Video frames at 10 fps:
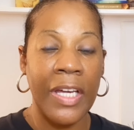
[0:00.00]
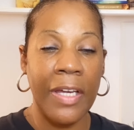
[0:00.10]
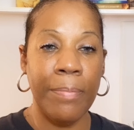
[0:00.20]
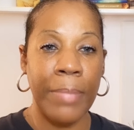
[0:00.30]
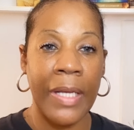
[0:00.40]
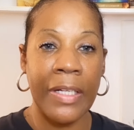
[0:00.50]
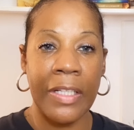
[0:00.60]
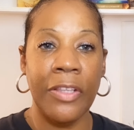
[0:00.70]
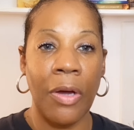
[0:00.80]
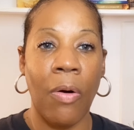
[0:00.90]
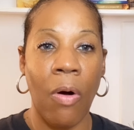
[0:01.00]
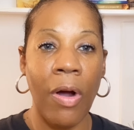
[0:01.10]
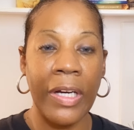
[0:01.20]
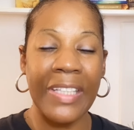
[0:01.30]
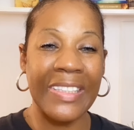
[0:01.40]
embedded in their
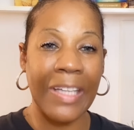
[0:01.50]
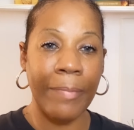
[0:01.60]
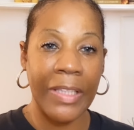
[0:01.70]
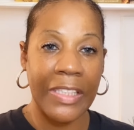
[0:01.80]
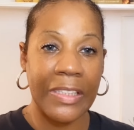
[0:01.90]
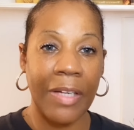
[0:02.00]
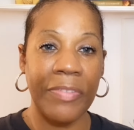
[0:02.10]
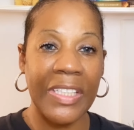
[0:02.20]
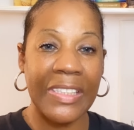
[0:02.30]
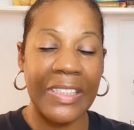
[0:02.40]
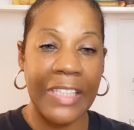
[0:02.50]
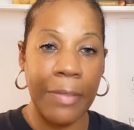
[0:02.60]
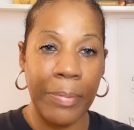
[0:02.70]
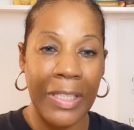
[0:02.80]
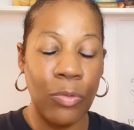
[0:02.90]
heart, and some of that stuff is
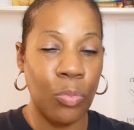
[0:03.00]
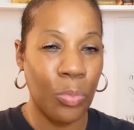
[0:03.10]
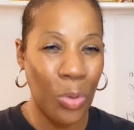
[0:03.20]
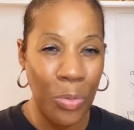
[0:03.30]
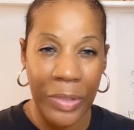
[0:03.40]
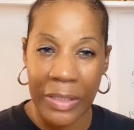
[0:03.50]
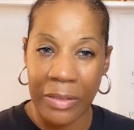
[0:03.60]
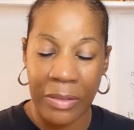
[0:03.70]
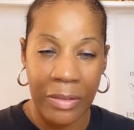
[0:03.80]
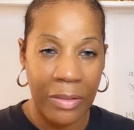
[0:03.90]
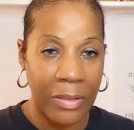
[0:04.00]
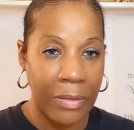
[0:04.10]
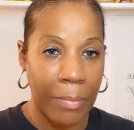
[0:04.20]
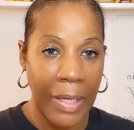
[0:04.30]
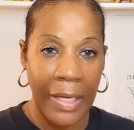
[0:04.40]
deeply rooted.
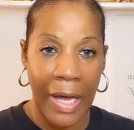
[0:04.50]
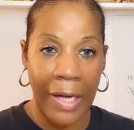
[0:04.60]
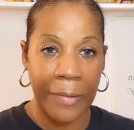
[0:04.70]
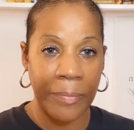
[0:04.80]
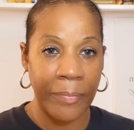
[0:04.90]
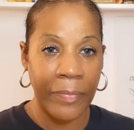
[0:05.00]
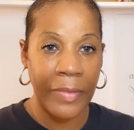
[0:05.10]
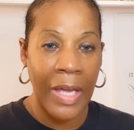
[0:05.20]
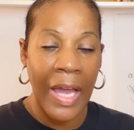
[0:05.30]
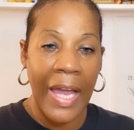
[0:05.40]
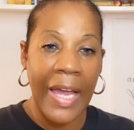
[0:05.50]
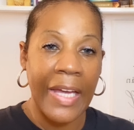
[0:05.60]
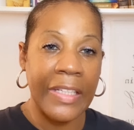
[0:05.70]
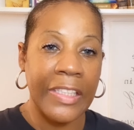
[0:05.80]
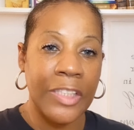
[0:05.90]
My God.
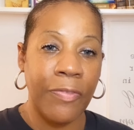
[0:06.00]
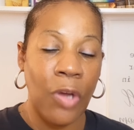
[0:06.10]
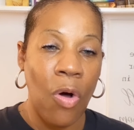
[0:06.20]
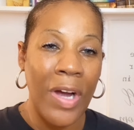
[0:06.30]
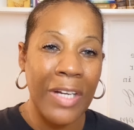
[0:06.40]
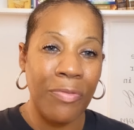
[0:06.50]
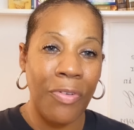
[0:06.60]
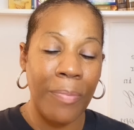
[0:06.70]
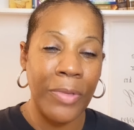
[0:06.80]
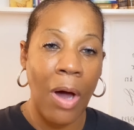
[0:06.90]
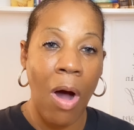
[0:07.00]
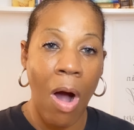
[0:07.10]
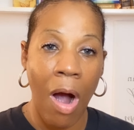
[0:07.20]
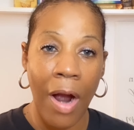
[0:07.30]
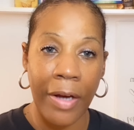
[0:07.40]
And it's flowing from the
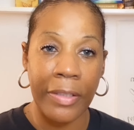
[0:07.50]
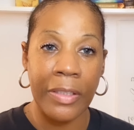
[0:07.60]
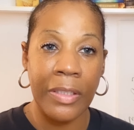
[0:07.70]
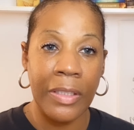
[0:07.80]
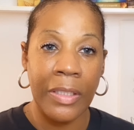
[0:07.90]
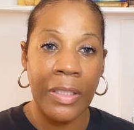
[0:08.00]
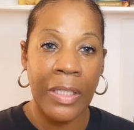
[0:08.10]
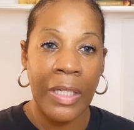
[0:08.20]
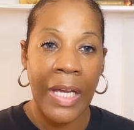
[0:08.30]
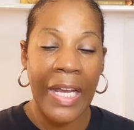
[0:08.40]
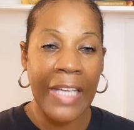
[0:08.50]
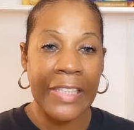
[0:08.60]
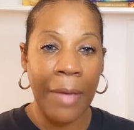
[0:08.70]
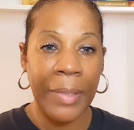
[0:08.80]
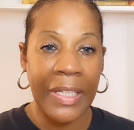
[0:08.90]
heart. And as
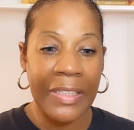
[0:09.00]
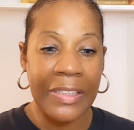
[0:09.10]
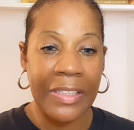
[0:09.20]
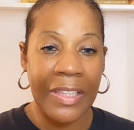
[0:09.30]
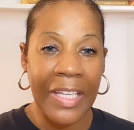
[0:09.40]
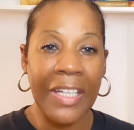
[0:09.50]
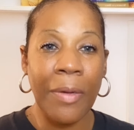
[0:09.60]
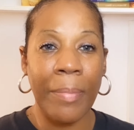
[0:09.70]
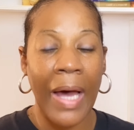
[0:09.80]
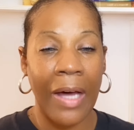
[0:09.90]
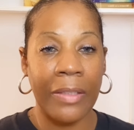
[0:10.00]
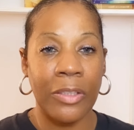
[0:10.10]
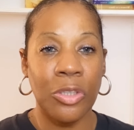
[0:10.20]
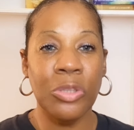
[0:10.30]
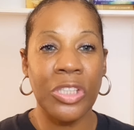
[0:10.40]
I begin to think about,
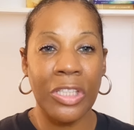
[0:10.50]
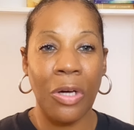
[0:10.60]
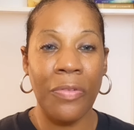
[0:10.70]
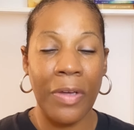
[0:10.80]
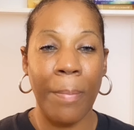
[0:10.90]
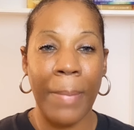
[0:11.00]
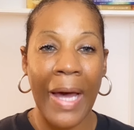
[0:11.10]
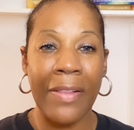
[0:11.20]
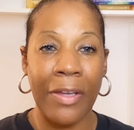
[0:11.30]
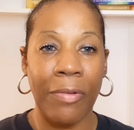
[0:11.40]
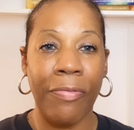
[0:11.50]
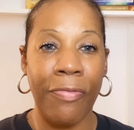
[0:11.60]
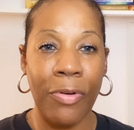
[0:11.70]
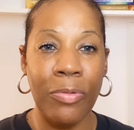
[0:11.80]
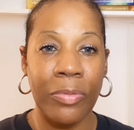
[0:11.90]
you should know them by their
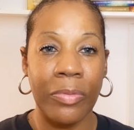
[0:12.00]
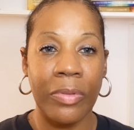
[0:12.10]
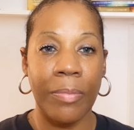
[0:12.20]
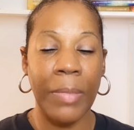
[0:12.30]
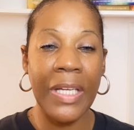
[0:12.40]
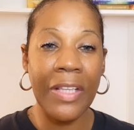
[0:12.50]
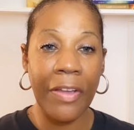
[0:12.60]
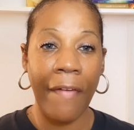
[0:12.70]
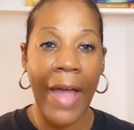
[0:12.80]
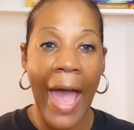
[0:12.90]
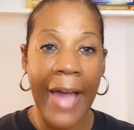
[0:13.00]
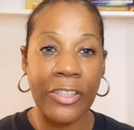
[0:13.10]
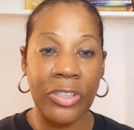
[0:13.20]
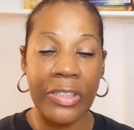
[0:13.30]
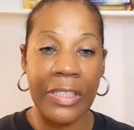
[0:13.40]
fruit, meaning their
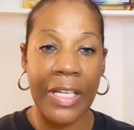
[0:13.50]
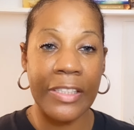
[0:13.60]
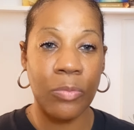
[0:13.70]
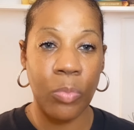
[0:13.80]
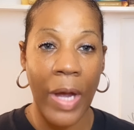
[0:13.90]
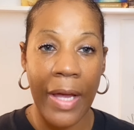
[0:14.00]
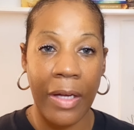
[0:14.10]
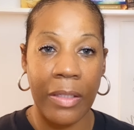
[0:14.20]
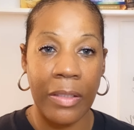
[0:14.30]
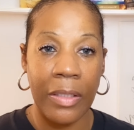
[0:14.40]
actions as well.